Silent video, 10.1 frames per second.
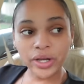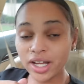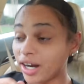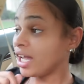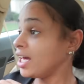
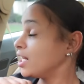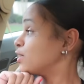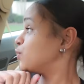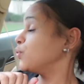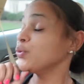We are
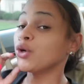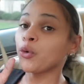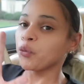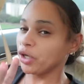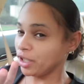headed to
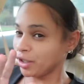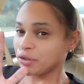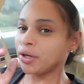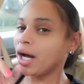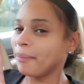the
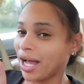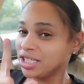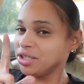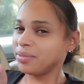real hibachi